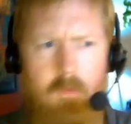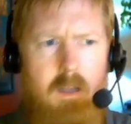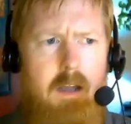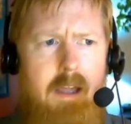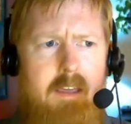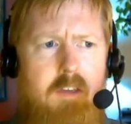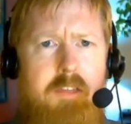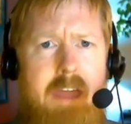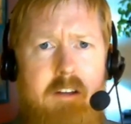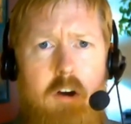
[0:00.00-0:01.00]
You
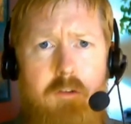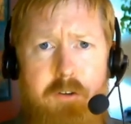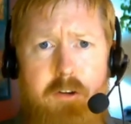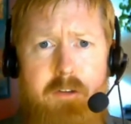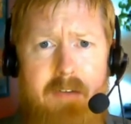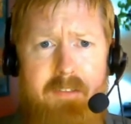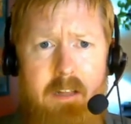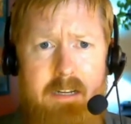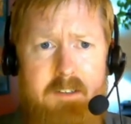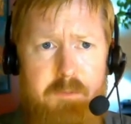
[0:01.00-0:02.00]
then go further down the
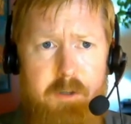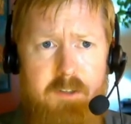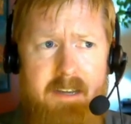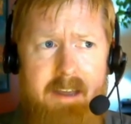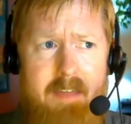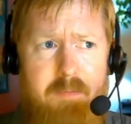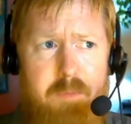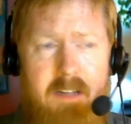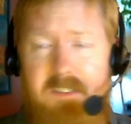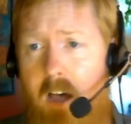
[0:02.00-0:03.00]
list, Bulls in 9th
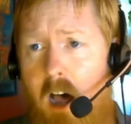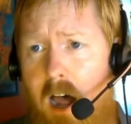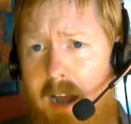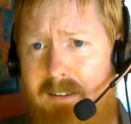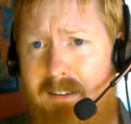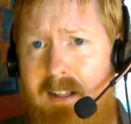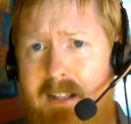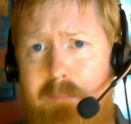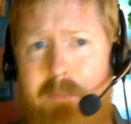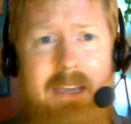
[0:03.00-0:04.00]
place, the Hawks
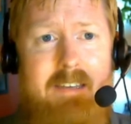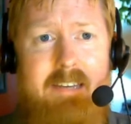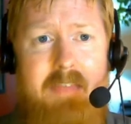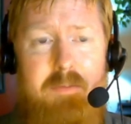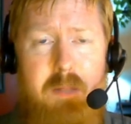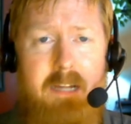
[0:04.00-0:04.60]
being in 10th place.